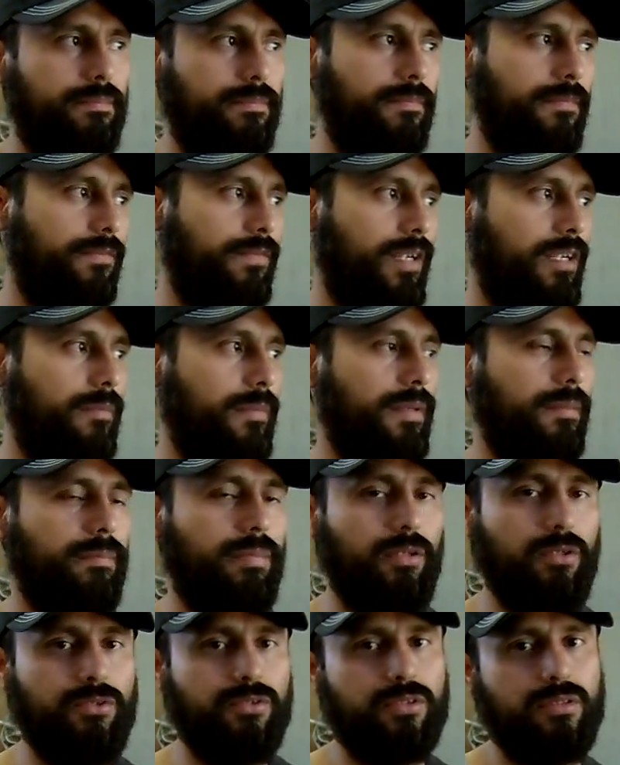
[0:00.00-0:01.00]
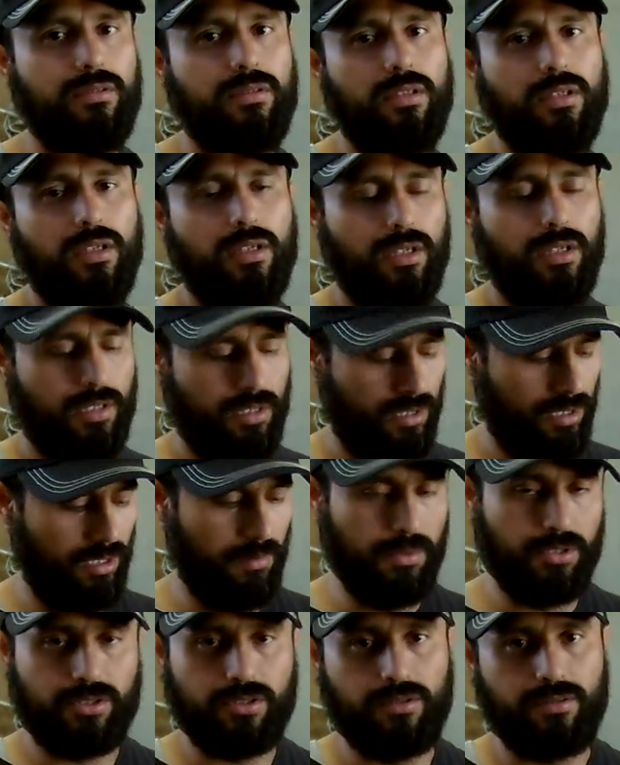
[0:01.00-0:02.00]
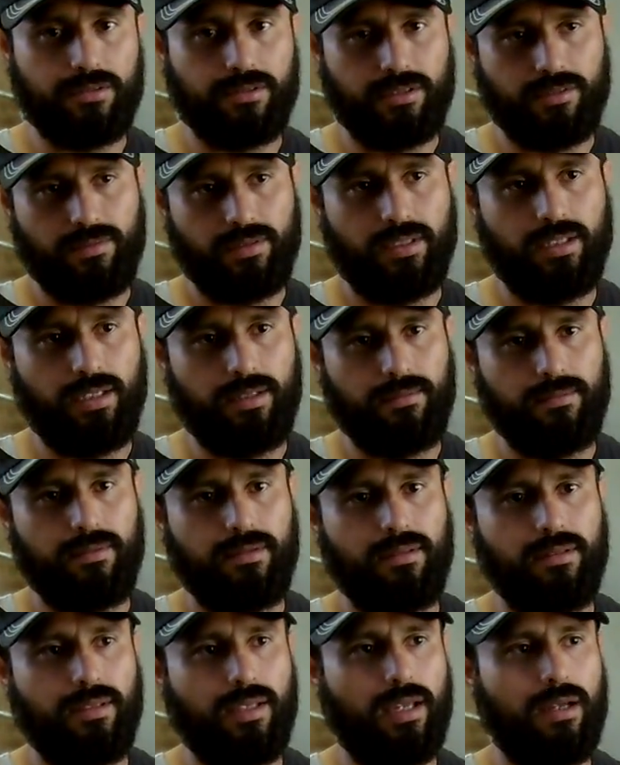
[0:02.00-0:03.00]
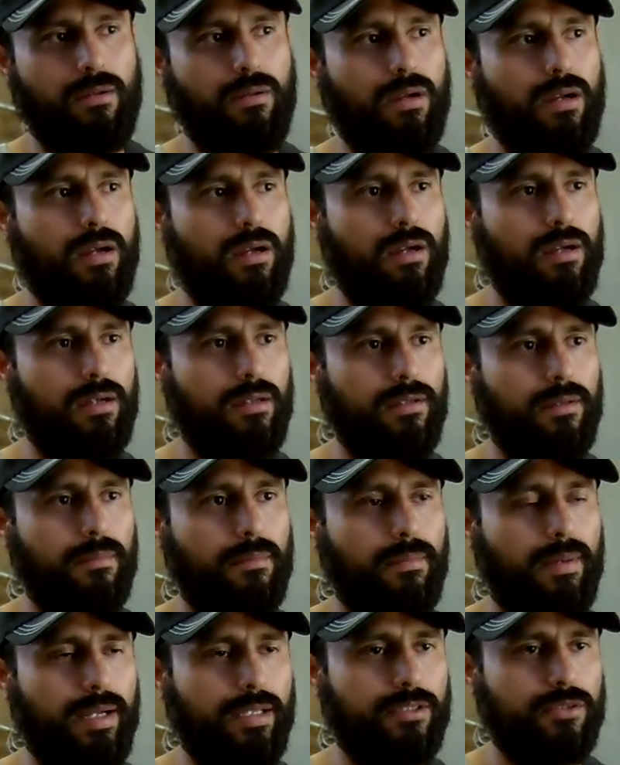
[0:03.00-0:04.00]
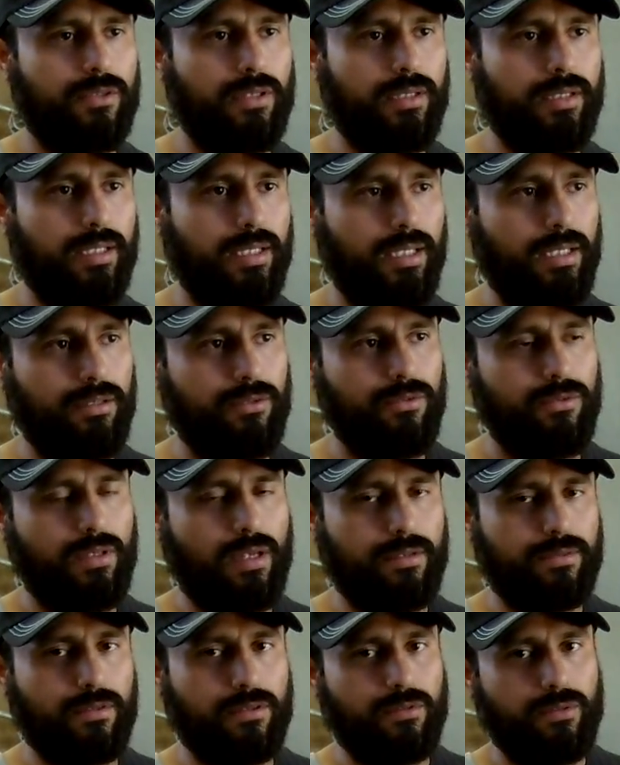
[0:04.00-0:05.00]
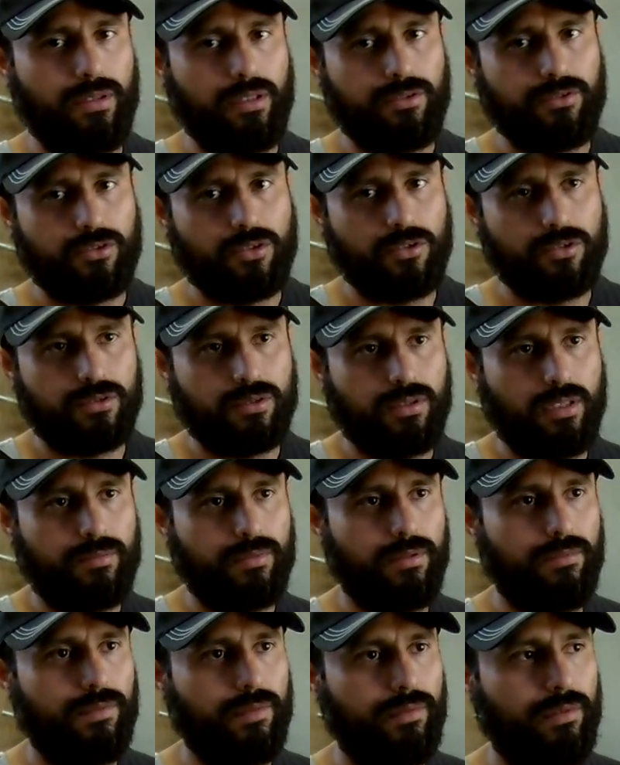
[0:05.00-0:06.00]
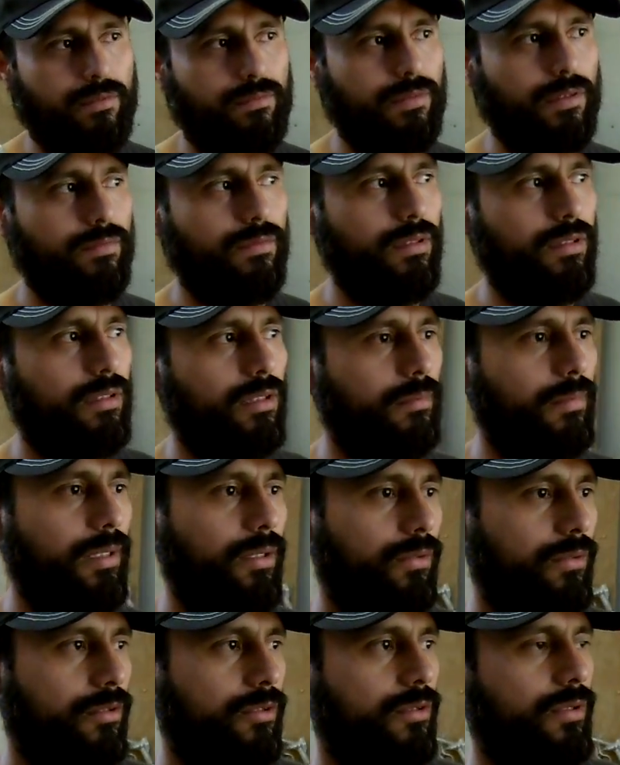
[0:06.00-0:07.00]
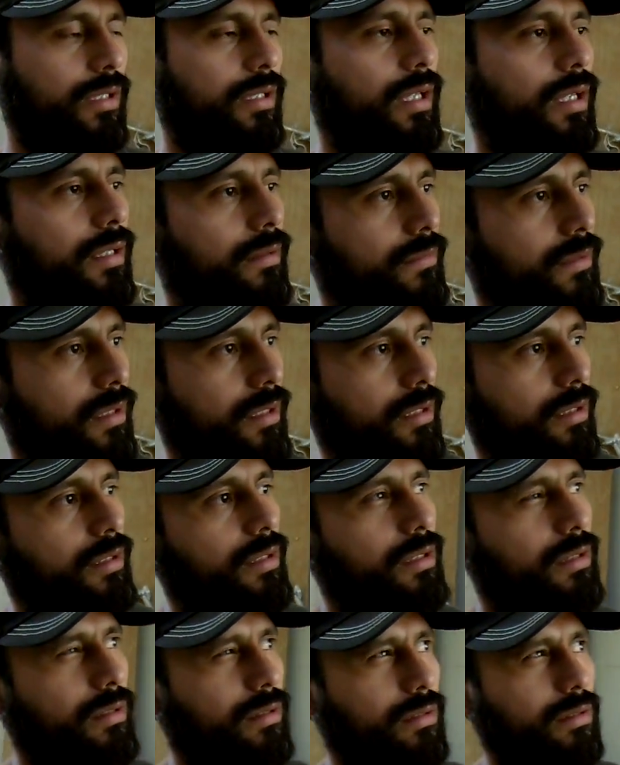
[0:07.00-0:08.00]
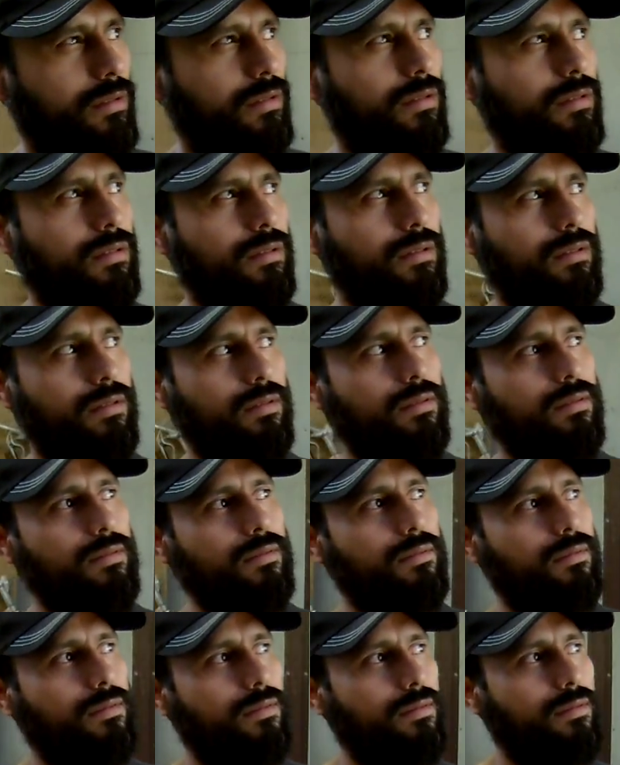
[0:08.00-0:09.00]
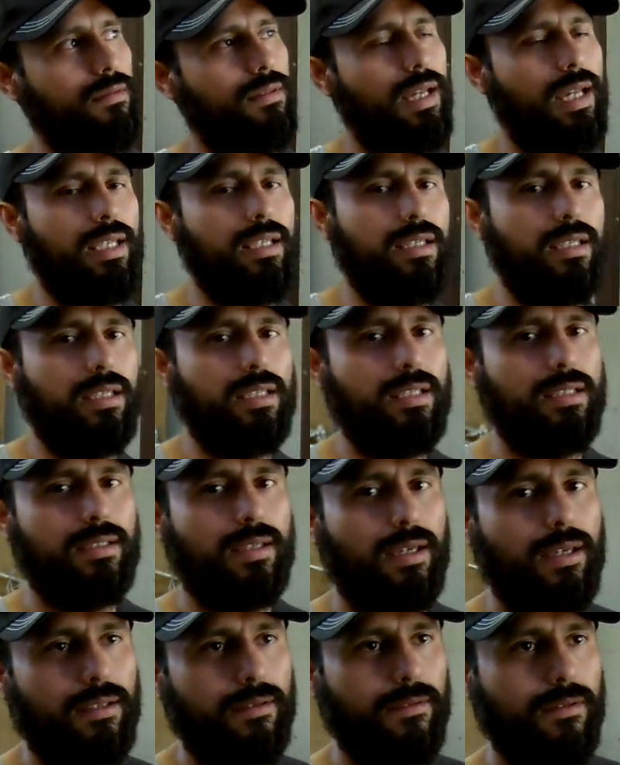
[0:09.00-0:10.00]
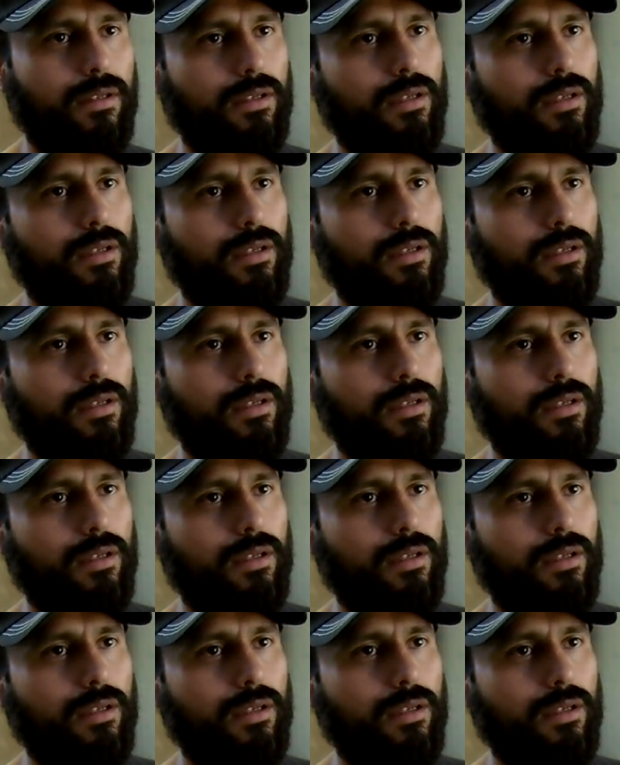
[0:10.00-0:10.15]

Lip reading: environment pollution, emissions, and stuff like that. Now on my truck, again, 2003 Excursion, I run 50/50. On my older truck, I run 90/10.